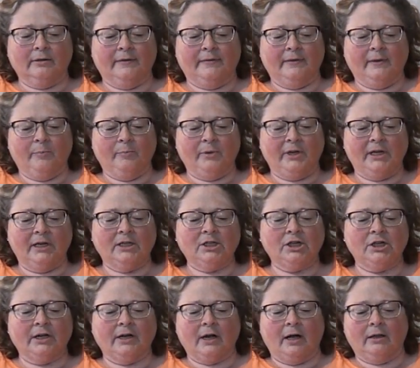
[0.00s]
and the
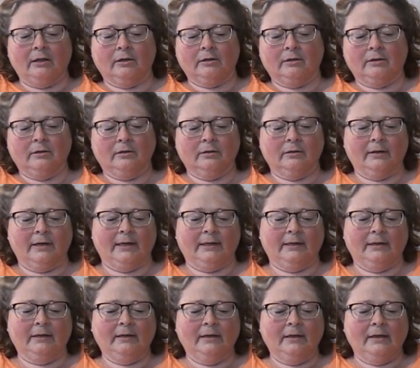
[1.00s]
peachy color
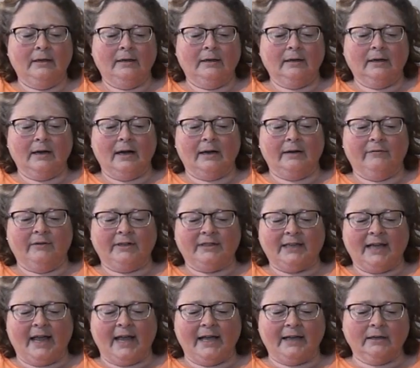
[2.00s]
and kind of a
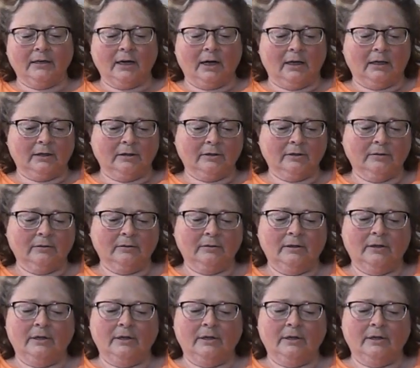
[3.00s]
tan color.